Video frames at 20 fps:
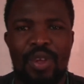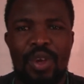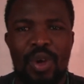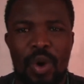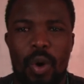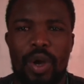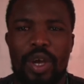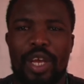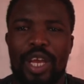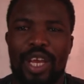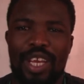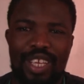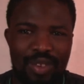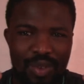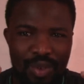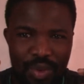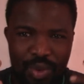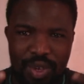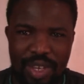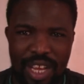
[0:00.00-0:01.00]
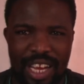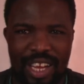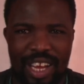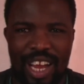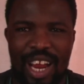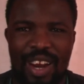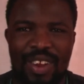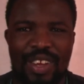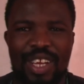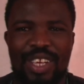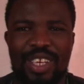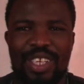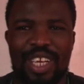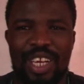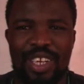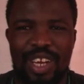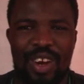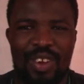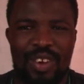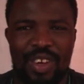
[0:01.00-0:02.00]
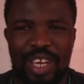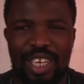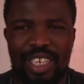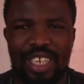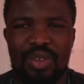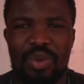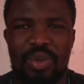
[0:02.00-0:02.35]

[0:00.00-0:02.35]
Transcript: Okay, you get allocated